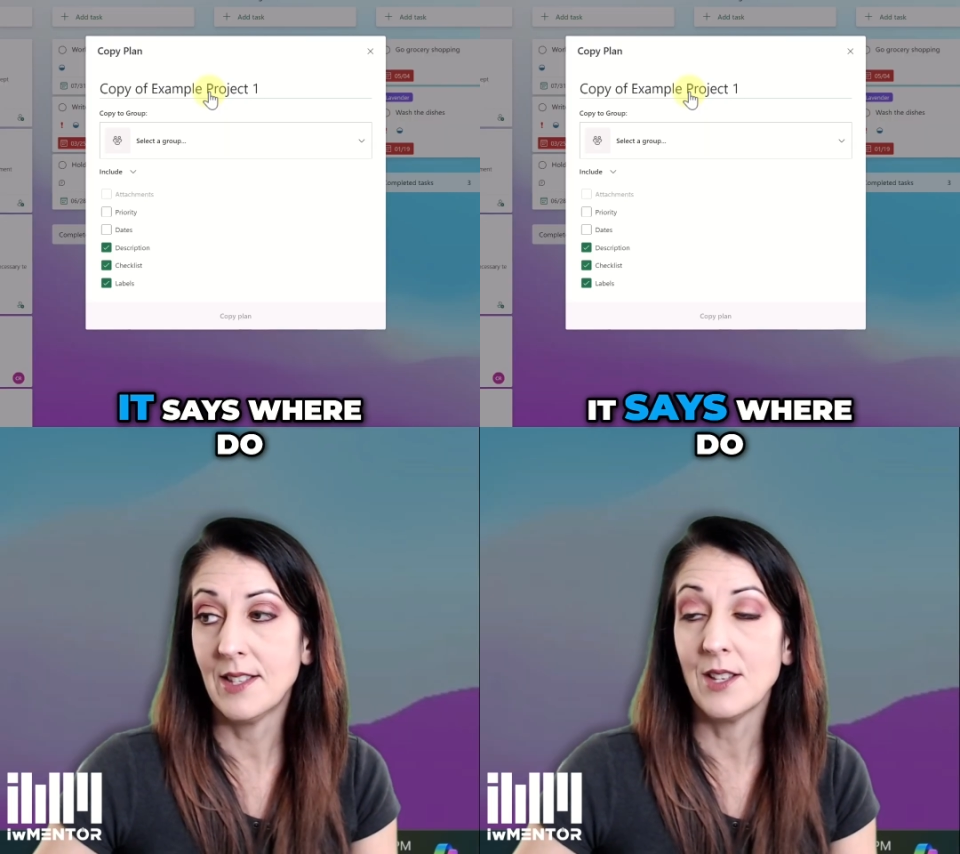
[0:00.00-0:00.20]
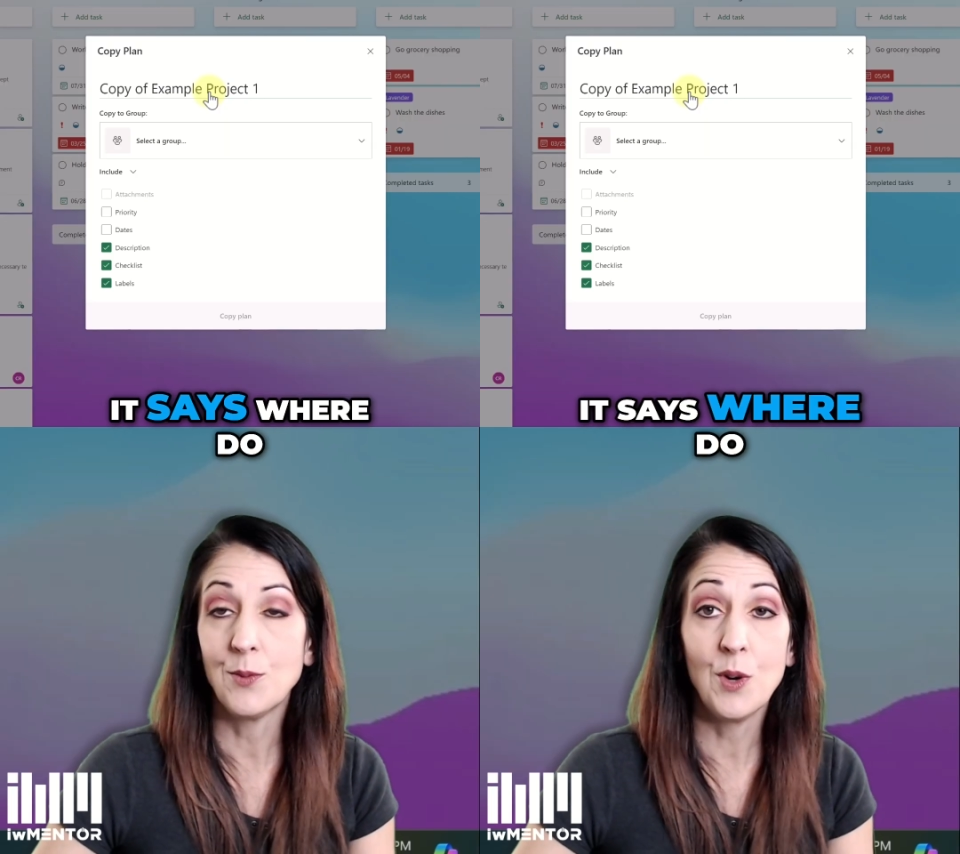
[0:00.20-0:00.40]
It
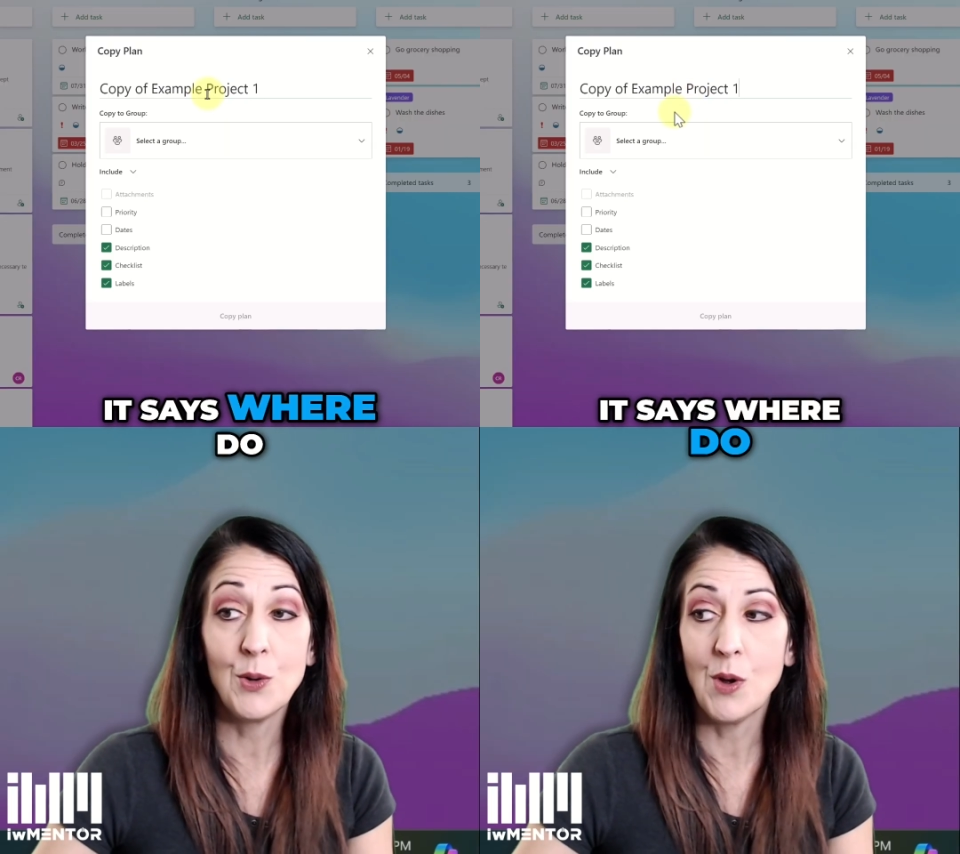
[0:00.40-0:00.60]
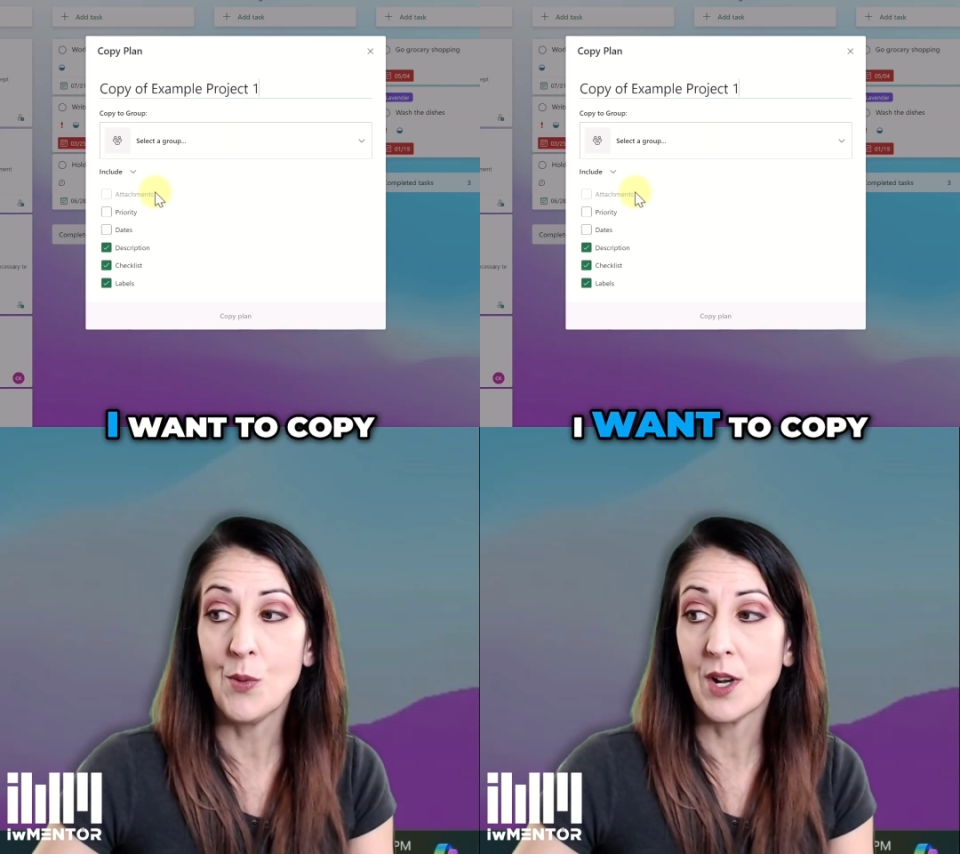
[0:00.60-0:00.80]
says, where
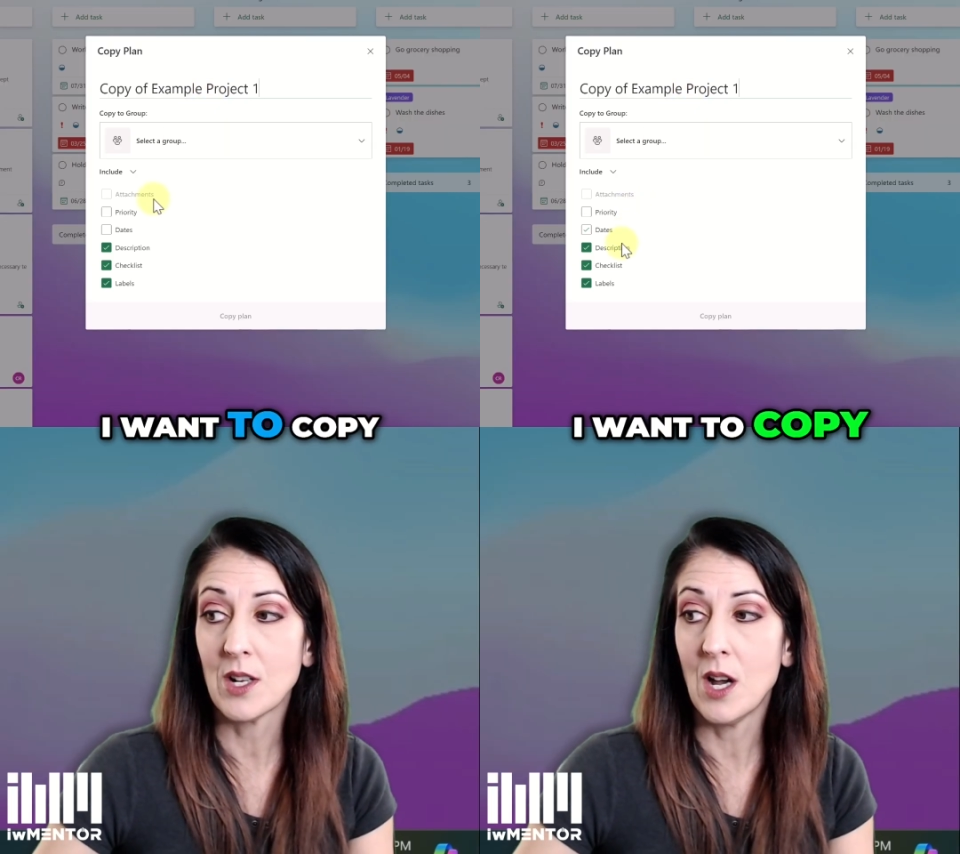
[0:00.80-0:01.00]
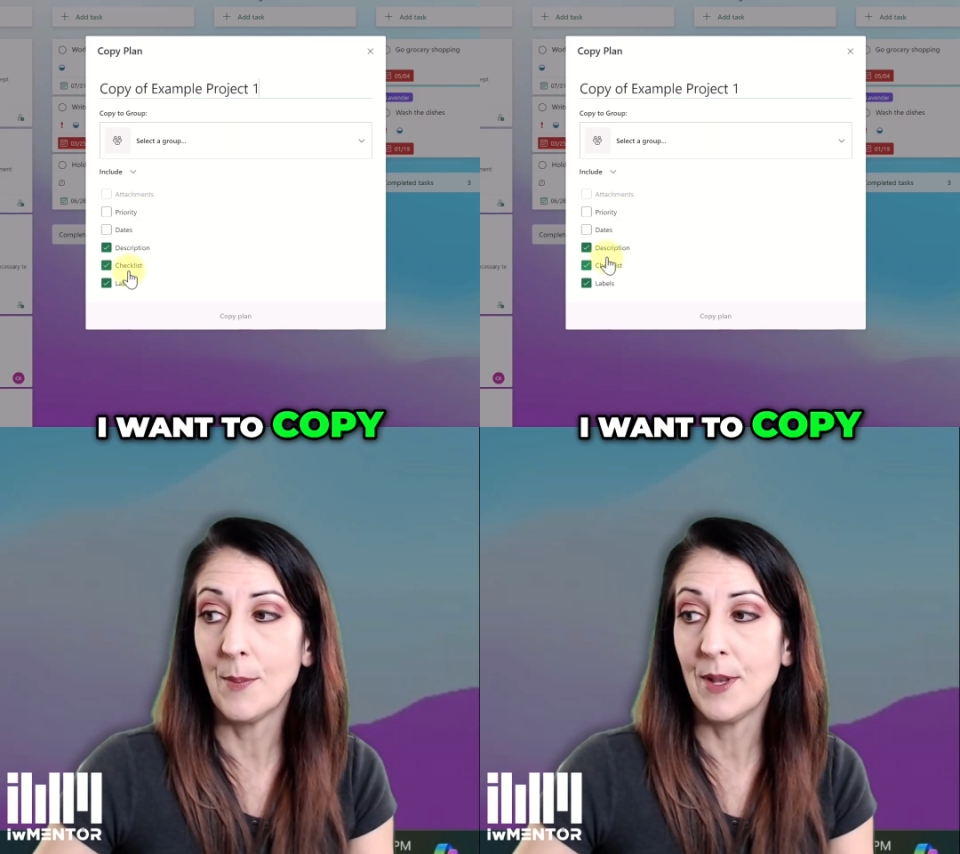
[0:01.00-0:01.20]
do I want to
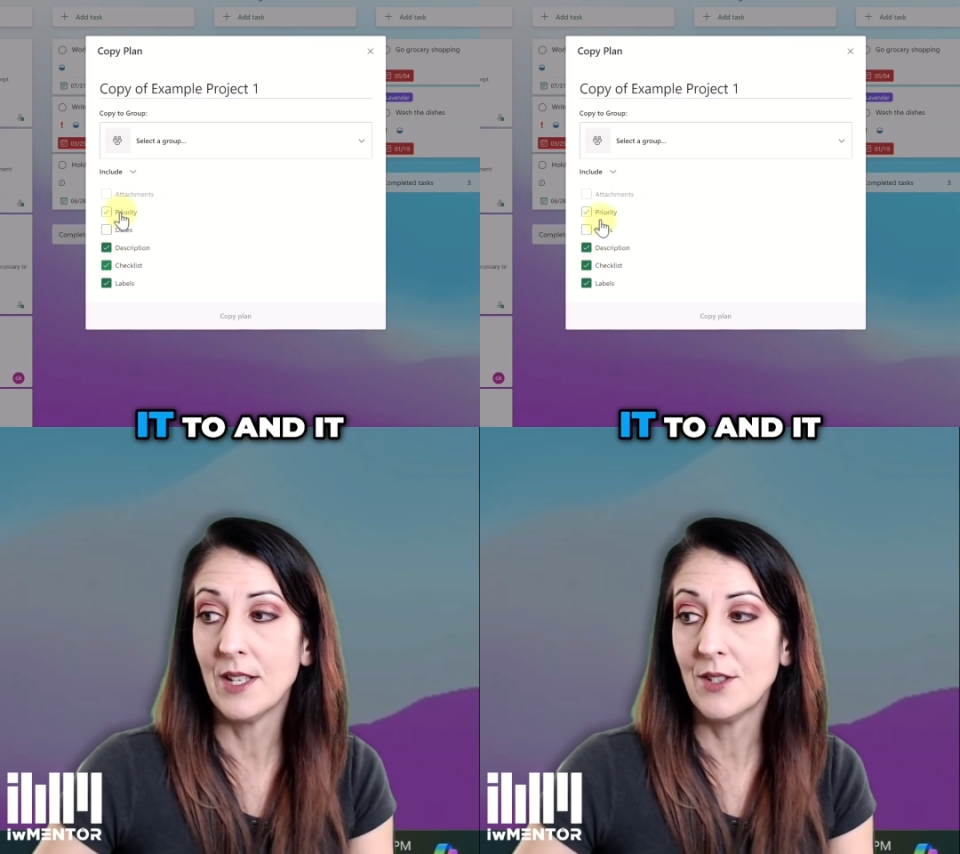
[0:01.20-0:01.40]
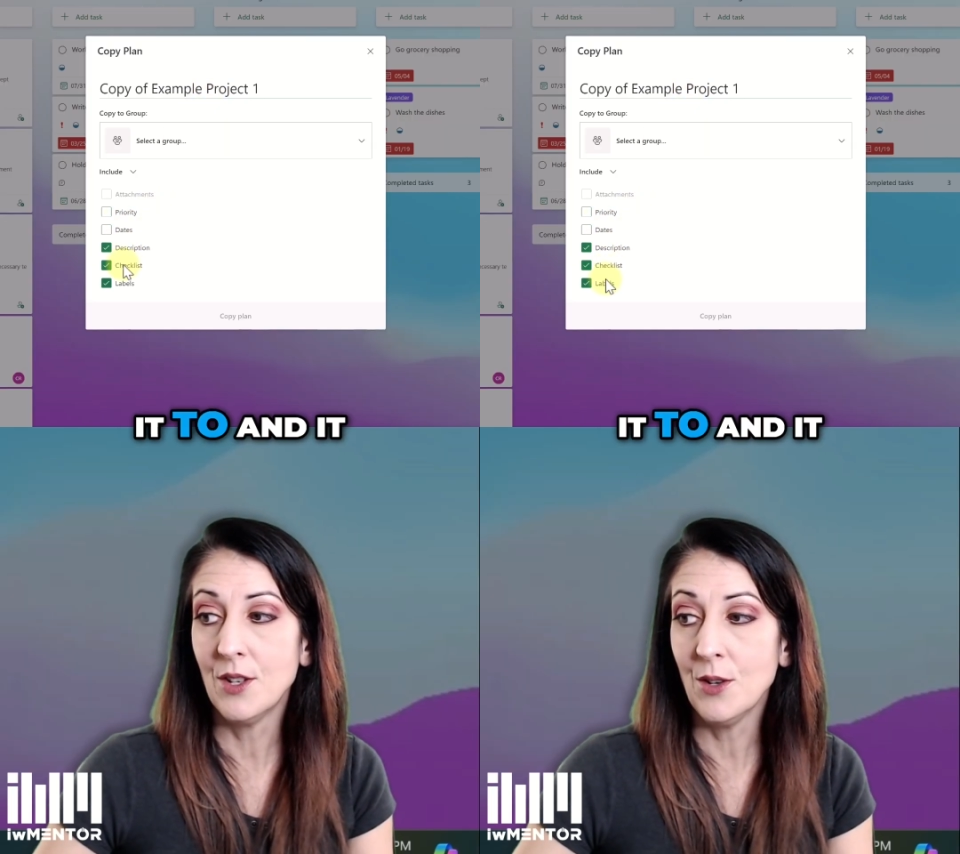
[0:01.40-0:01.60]
copy
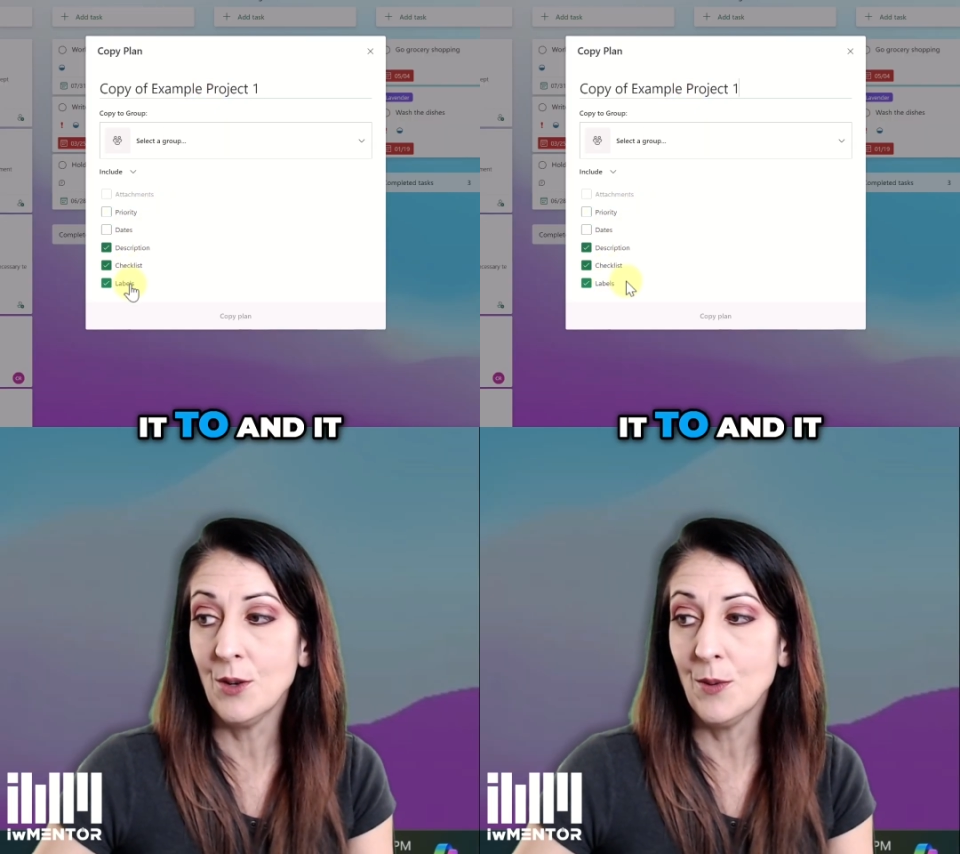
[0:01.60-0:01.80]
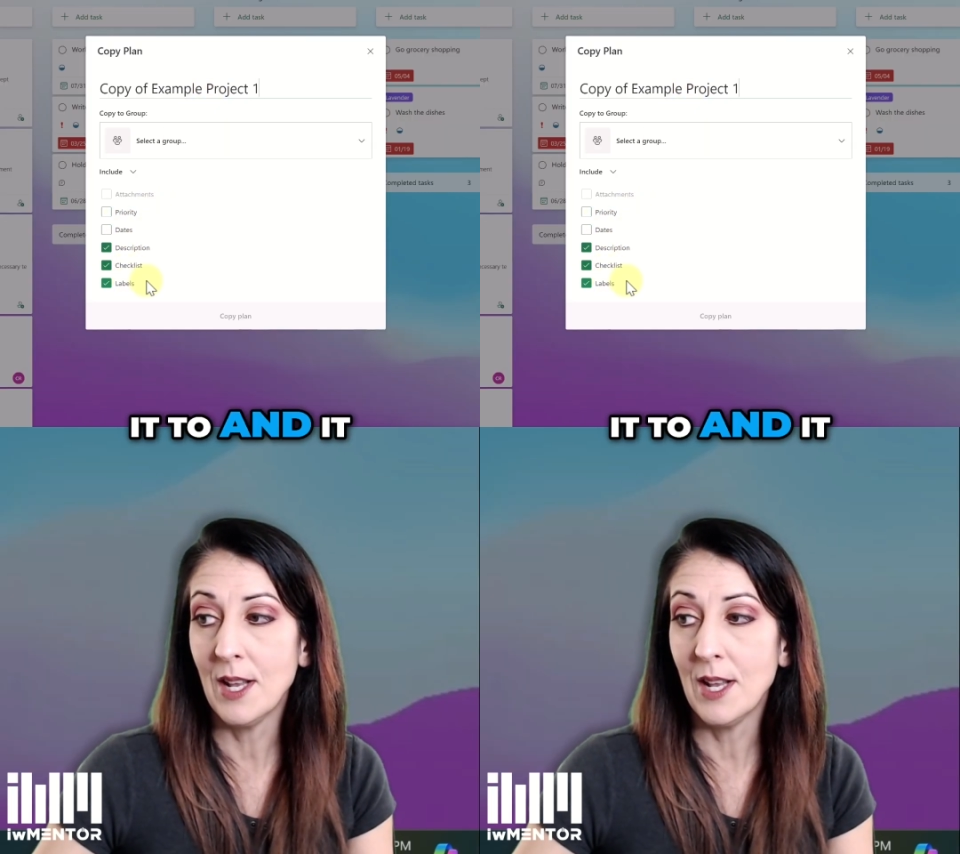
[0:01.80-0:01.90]
it to?